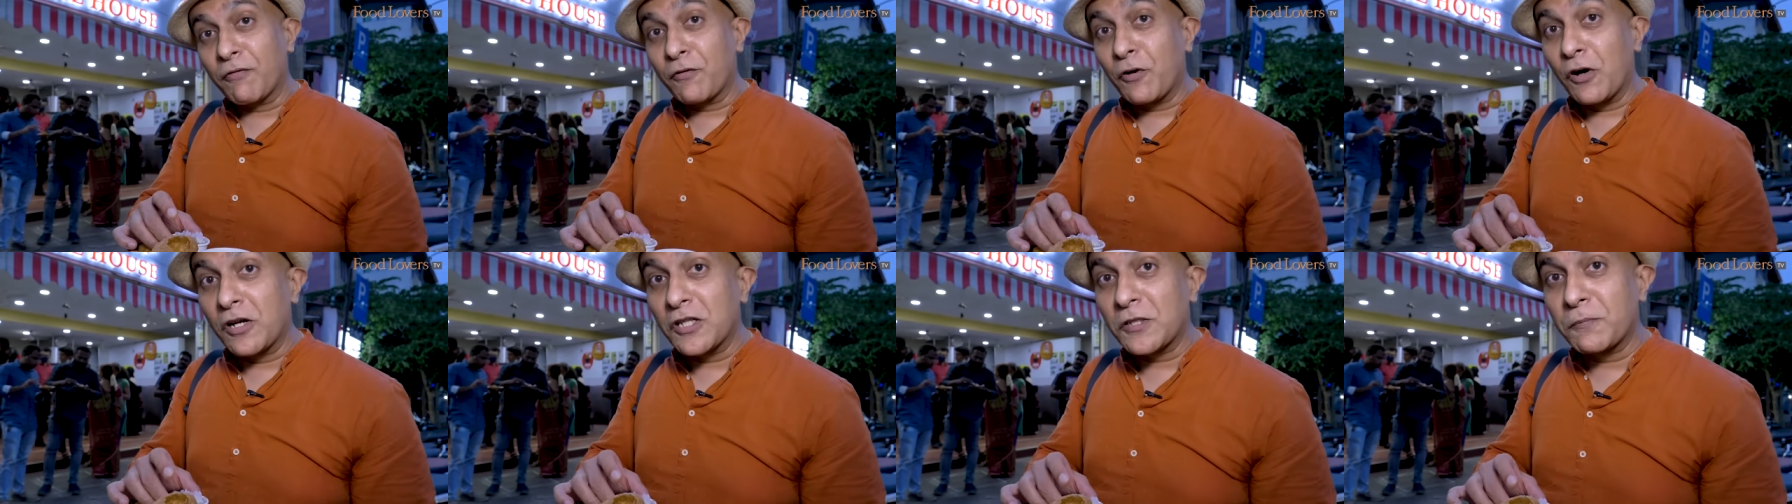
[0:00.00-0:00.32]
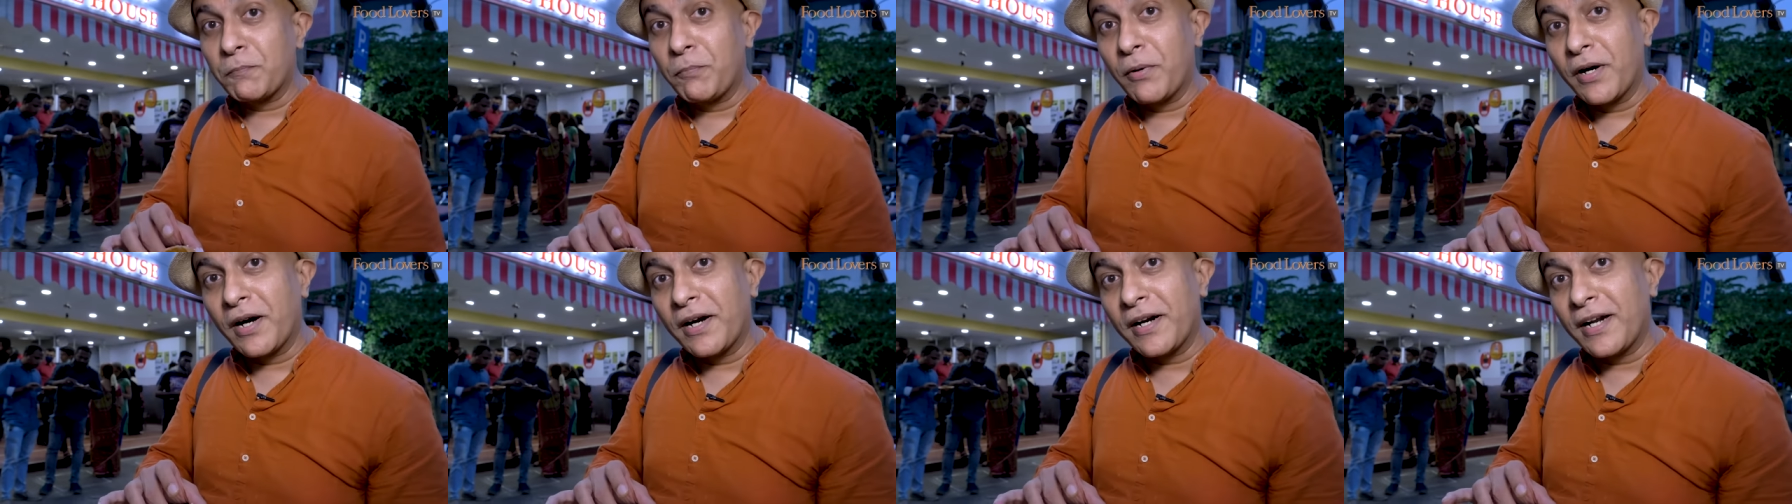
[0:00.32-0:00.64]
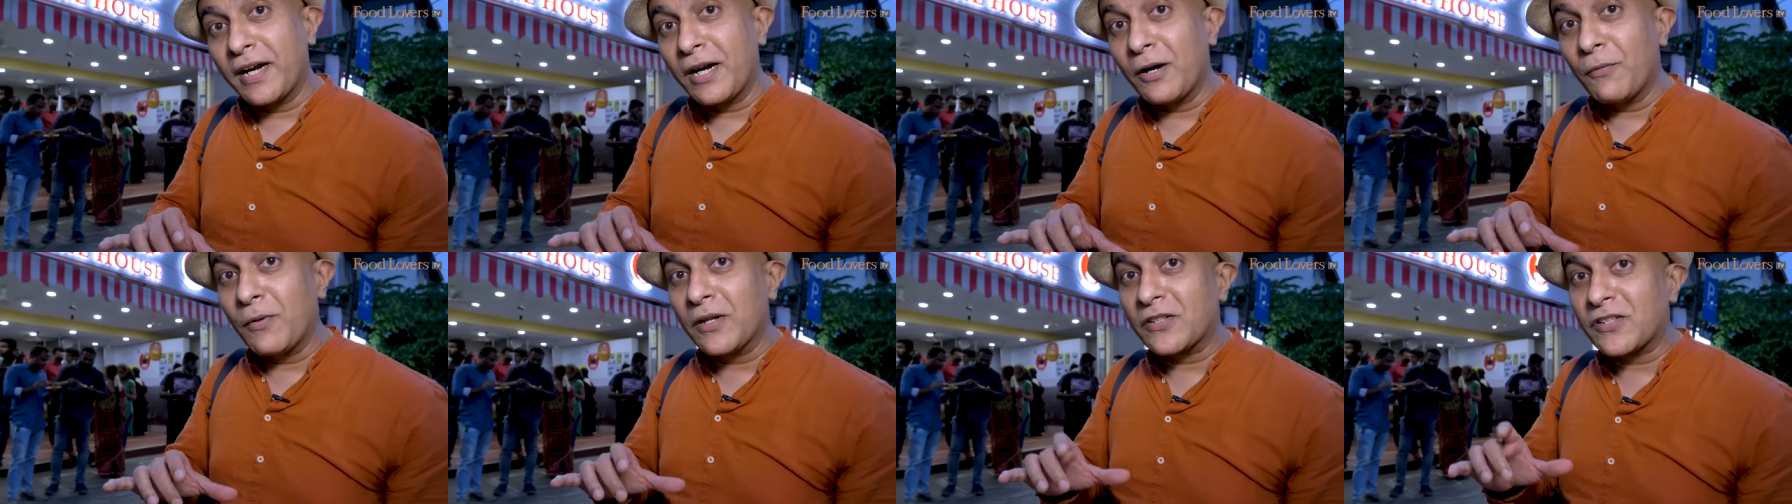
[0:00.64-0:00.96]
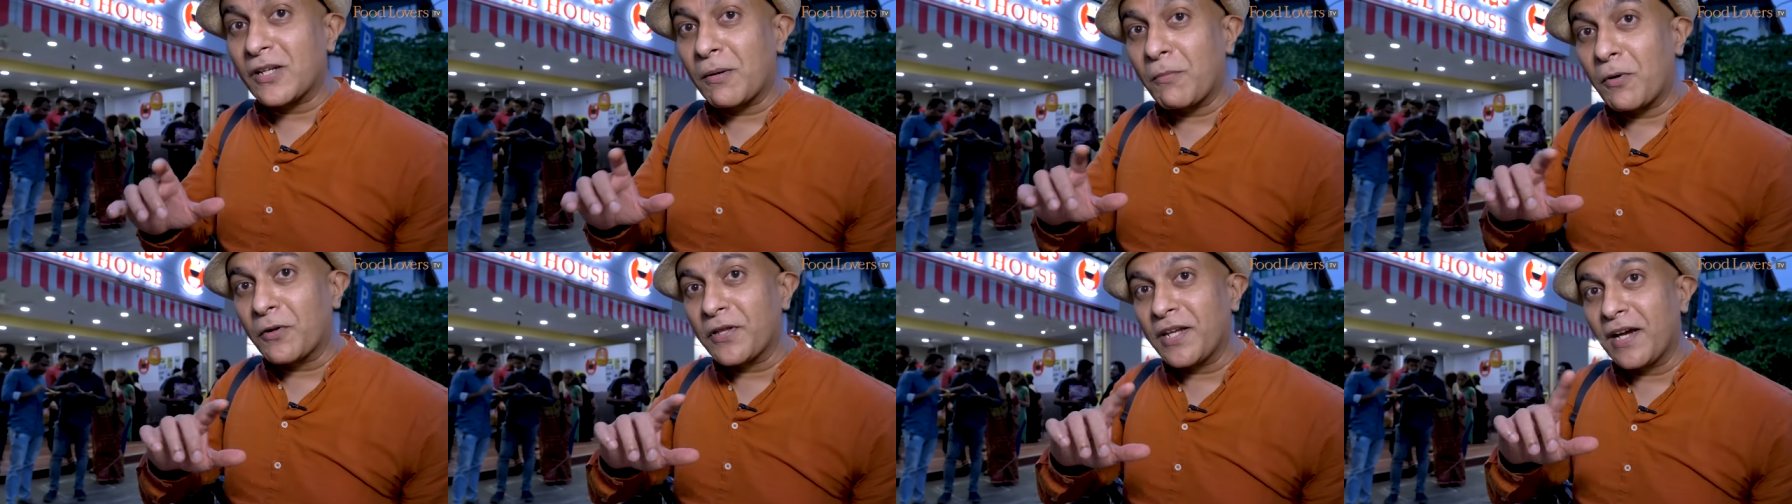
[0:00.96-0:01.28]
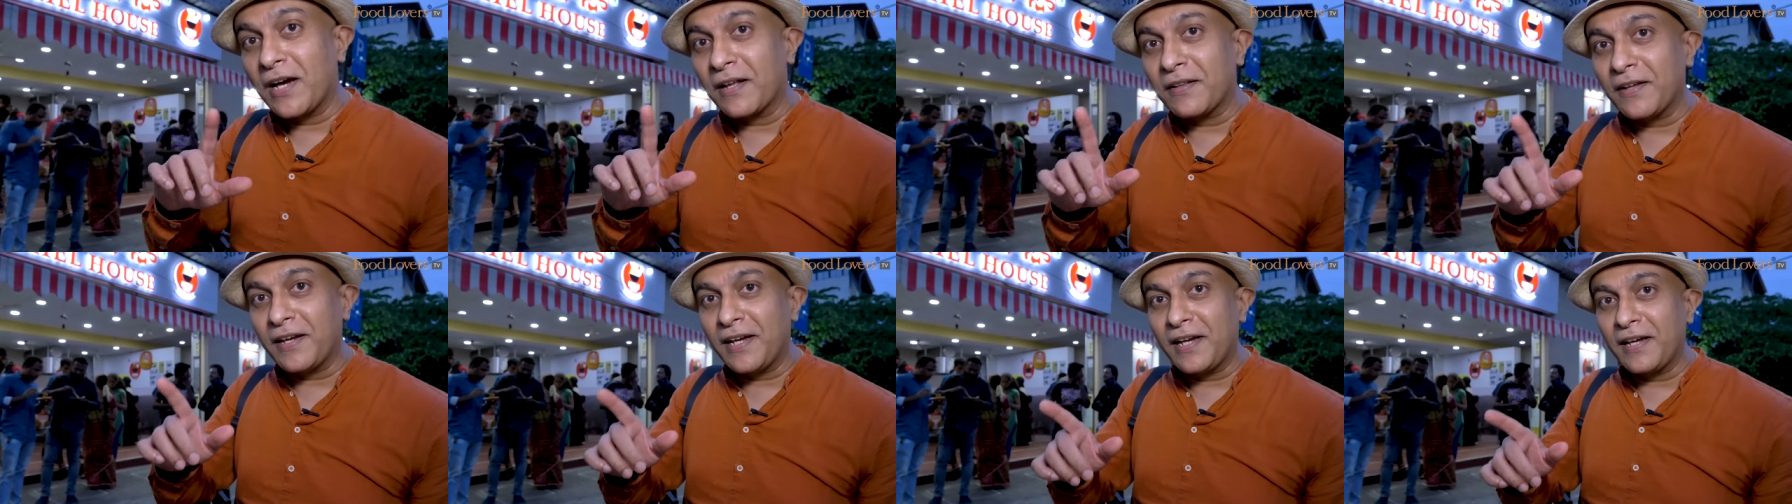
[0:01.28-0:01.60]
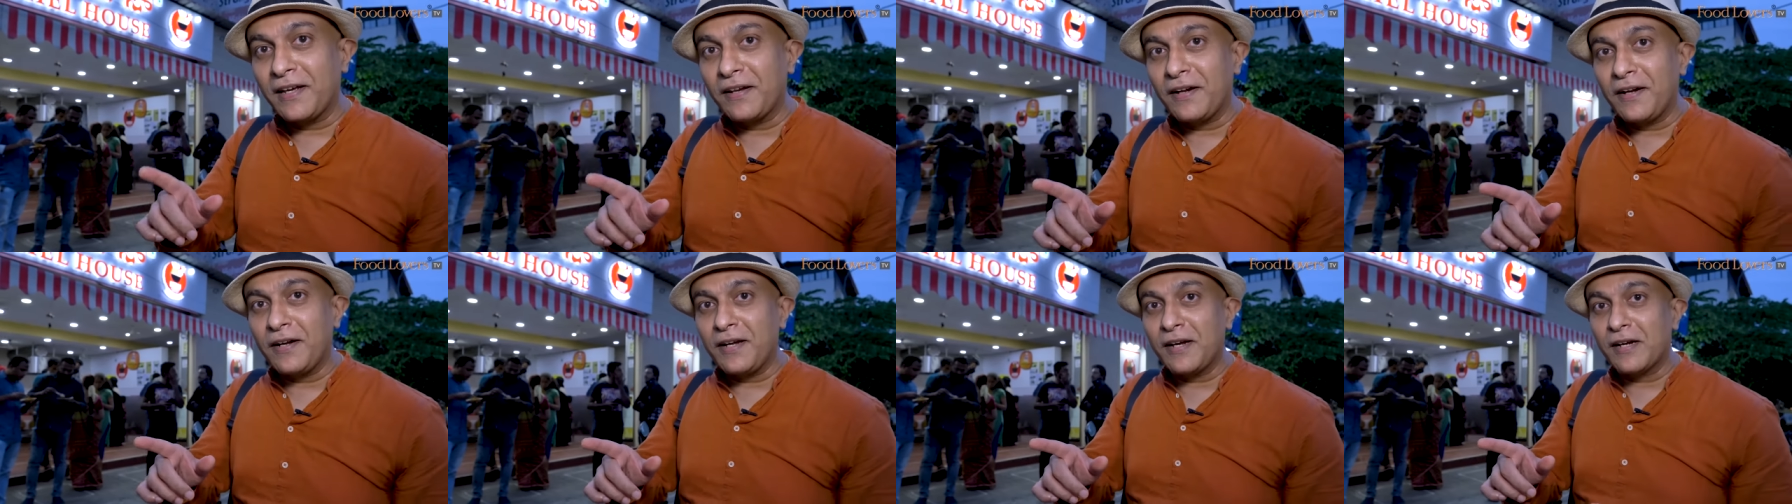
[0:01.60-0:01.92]
of course burdened with some of the other
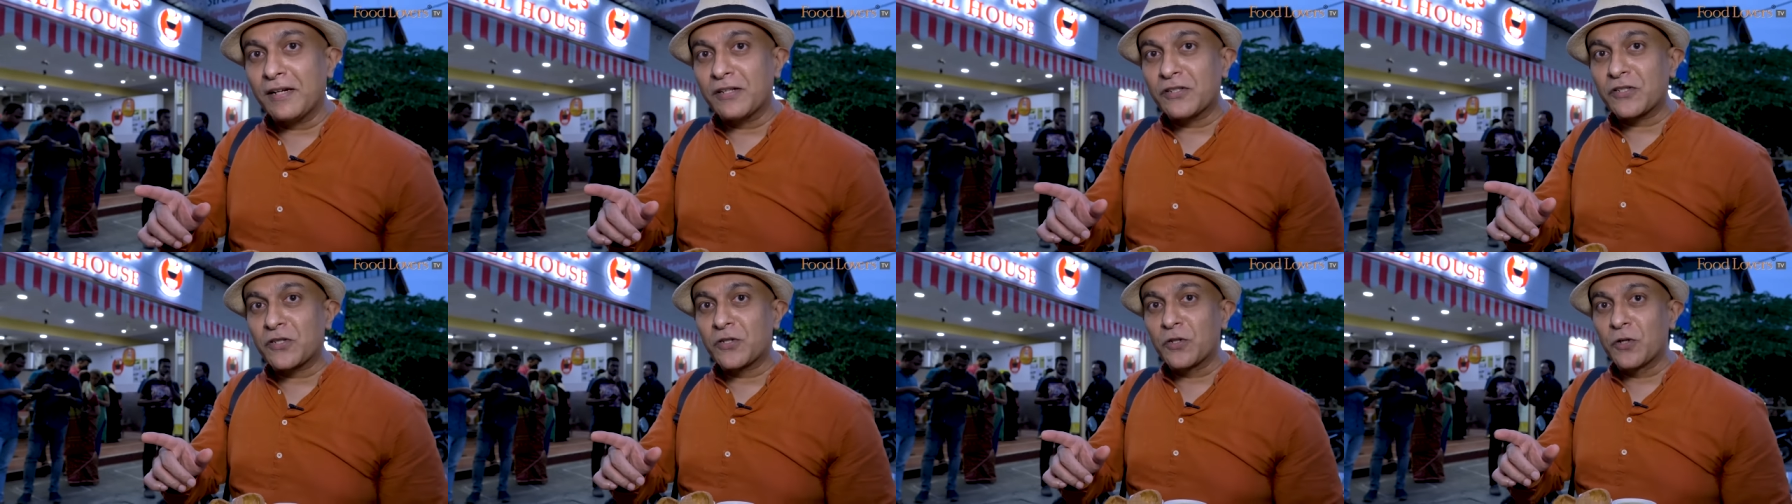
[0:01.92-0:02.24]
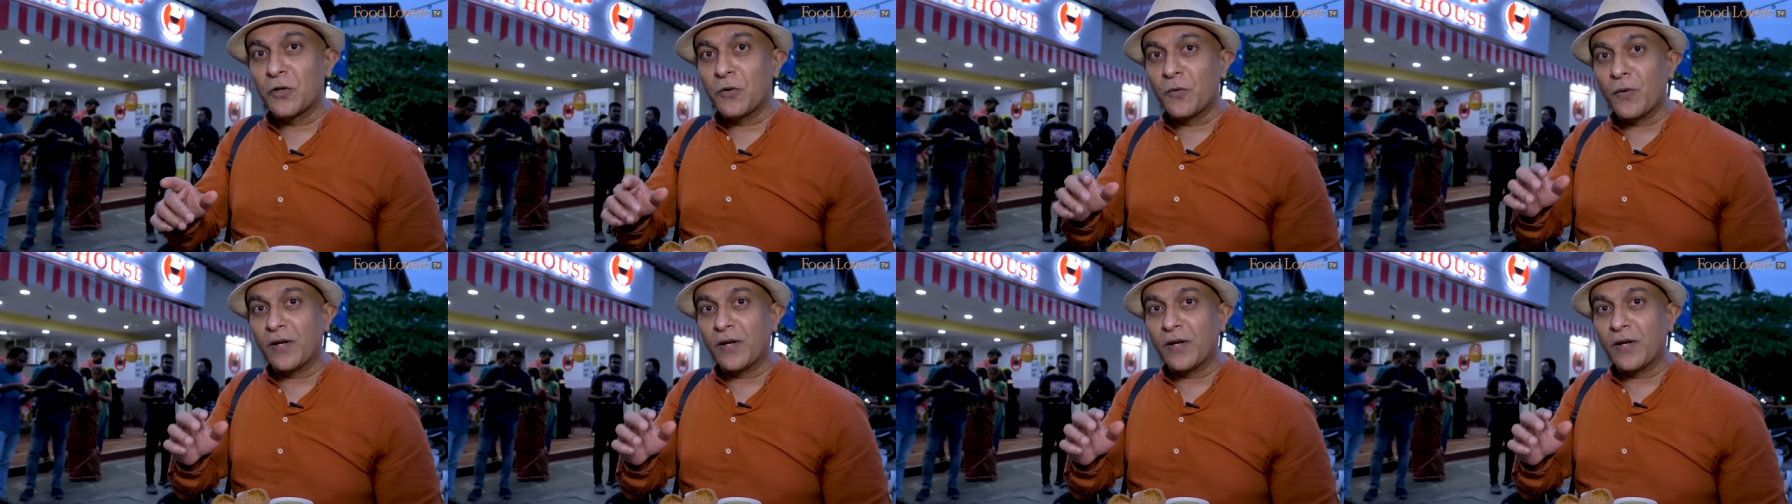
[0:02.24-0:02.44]
ingredients too,